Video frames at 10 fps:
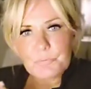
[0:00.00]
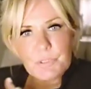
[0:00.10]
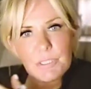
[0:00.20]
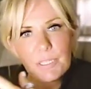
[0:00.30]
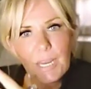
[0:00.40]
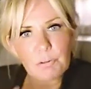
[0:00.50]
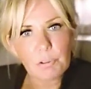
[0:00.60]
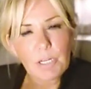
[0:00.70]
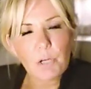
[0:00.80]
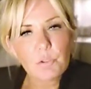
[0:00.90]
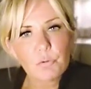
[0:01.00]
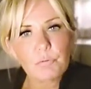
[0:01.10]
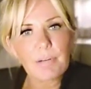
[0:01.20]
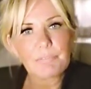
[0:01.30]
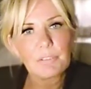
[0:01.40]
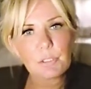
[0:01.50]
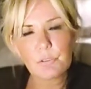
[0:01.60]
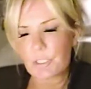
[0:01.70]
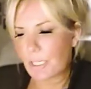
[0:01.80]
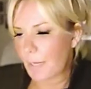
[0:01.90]
the agricultural
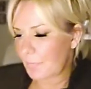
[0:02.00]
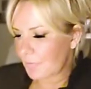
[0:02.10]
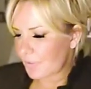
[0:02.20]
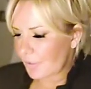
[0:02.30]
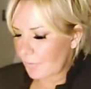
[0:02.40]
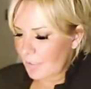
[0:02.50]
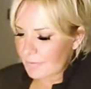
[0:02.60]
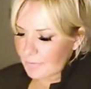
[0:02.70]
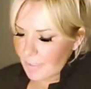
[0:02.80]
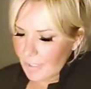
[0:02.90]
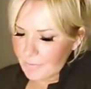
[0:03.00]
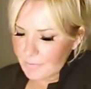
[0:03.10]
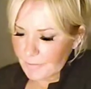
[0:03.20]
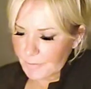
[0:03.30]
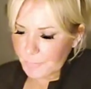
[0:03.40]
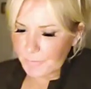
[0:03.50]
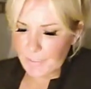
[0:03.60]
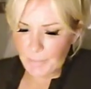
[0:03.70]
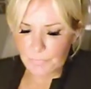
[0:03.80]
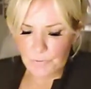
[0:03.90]
revolution come on. So us hunters were
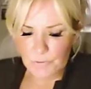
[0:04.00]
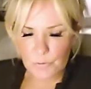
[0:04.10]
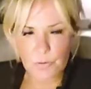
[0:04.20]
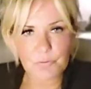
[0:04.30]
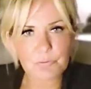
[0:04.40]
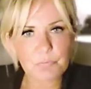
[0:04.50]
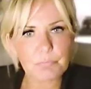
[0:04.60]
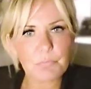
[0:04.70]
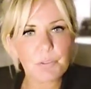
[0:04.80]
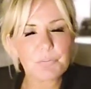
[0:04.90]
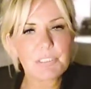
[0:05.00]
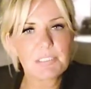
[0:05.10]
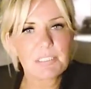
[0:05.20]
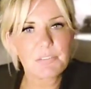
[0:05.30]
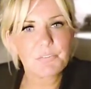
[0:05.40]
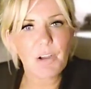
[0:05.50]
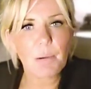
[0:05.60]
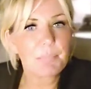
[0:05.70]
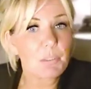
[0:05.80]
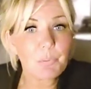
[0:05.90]
then sort of moved into this
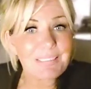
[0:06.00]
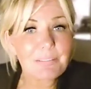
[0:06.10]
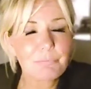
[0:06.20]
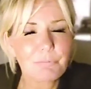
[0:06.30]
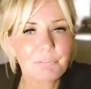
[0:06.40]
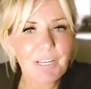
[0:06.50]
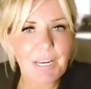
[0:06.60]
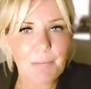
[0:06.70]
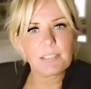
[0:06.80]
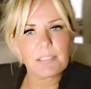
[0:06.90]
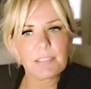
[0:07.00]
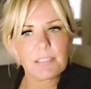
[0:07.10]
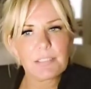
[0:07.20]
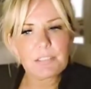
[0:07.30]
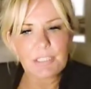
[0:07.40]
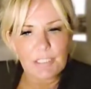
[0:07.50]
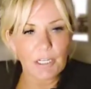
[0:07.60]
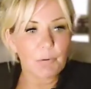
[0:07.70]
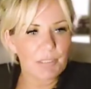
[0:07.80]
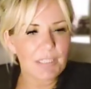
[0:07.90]
farming, and we didn't fit, you
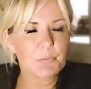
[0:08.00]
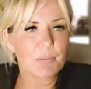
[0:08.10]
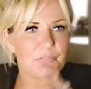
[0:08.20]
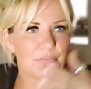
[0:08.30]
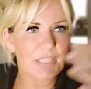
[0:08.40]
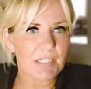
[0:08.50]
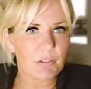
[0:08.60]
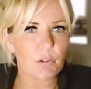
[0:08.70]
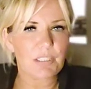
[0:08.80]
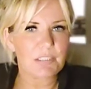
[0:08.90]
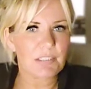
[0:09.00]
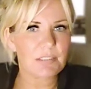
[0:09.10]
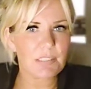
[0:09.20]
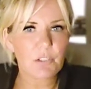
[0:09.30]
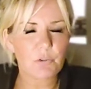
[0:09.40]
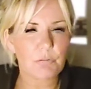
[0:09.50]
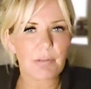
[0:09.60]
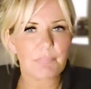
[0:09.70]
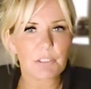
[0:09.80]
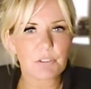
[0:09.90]
know. And as we've then gone into the Industrial
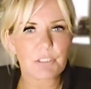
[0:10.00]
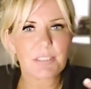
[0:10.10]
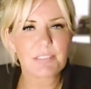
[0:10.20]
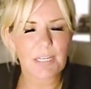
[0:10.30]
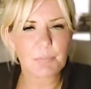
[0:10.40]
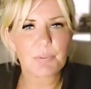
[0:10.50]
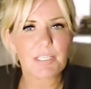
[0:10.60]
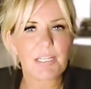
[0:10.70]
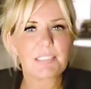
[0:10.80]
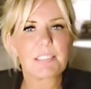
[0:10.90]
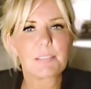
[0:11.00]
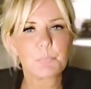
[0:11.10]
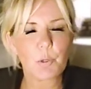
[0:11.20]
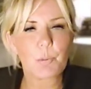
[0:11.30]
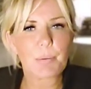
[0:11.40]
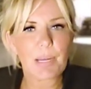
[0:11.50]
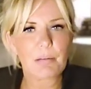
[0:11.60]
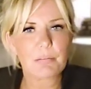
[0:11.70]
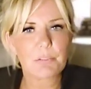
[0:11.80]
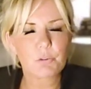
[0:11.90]
Revolution, the same thing is, it's more
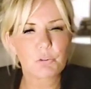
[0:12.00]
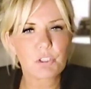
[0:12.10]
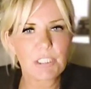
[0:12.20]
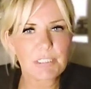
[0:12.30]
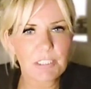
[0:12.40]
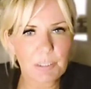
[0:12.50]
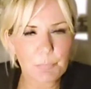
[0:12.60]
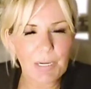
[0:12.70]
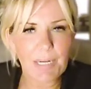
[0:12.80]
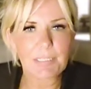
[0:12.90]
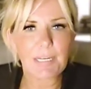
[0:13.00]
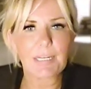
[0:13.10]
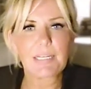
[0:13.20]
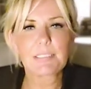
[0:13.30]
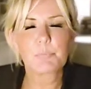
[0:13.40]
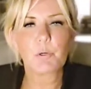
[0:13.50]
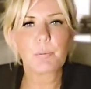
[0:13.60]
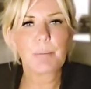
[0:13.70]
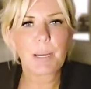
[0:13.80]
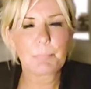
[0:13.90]
about strategic planning. It's more
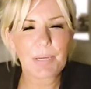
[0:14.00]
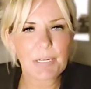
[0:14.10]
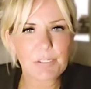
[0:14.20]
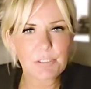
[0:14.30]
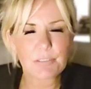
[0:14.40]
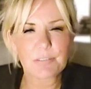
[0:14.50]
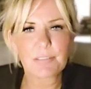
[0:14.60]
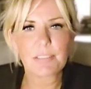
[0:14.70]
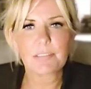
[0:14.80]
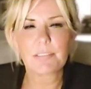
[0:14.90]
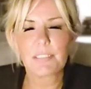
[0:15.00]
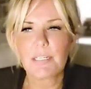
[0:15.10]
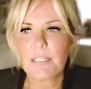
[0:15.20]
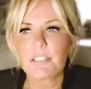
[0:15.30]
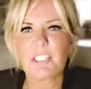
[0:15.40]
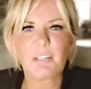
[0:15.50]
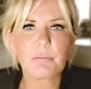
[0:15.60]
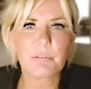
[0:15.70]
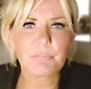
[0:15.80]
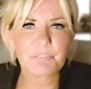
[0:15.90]
about patience. It's, you
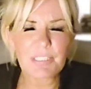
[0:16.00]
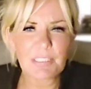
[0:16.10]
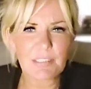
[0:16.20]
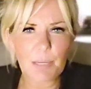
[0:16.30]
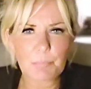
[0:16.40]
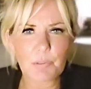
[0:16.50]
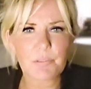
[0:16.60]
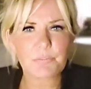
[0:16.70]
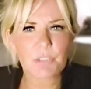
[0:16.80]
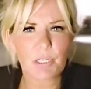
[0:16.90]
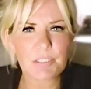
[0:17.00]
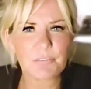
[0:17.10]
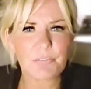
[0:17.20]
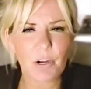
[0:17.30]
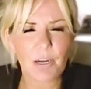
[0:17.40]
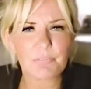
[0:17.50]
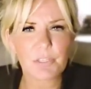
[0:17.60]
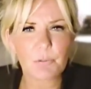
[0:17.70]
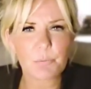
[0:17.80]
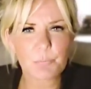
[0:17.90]
know, fitting in that box of 9 to 5,
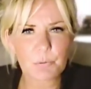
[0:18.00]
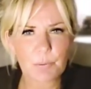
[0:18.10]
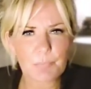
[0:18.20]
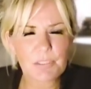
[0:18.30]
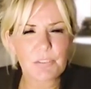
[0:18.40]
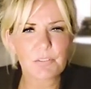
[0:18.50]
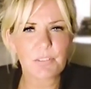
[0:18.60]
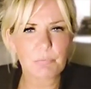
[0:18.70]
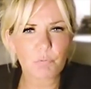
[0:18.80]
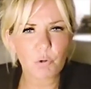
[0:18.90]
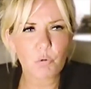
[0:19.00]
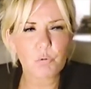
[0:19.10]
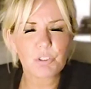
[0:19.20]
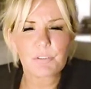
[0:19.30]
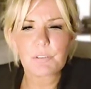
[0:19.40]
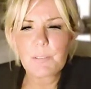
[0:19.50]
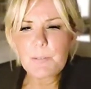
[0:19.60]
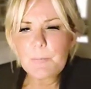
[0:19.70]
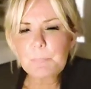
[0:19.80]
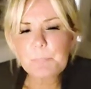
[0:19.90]
those perimeters and then rules. And
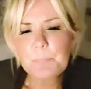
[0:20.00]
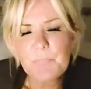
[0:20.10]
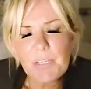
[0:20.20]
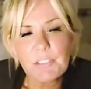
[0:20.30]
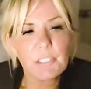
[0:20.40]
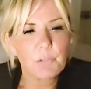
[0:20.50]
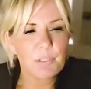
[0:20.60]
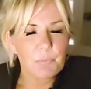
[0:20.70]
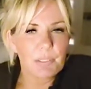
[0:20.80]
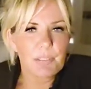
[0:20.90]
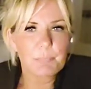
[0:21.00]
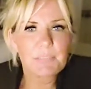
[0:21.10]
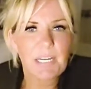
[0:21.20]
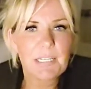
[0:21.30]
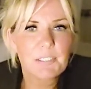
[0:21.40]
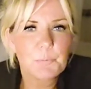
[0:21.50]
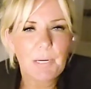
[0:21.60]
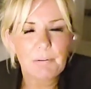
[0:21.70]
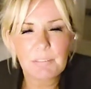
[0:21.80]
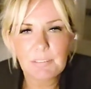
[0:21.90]
you know, there were them days
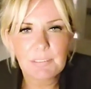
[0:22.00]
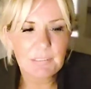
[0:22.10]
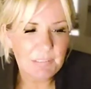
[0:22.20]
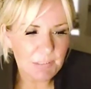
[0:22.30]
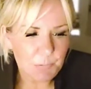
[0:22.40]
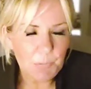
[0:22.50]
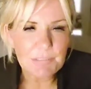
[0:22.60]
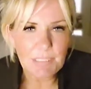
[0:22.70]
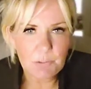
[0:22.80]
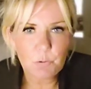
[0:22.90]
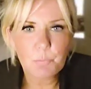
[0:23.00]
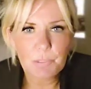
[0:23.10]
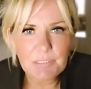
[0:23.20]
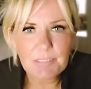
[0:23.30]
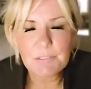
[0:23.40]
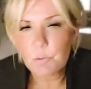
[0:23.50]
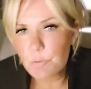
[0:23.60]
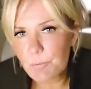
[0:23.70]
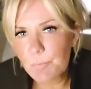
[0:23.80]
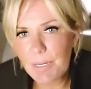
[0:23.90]
where, and I think this is where Daniel Priestley
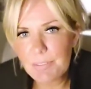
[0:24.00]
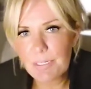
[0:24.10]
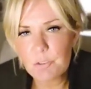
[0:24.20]
talks about the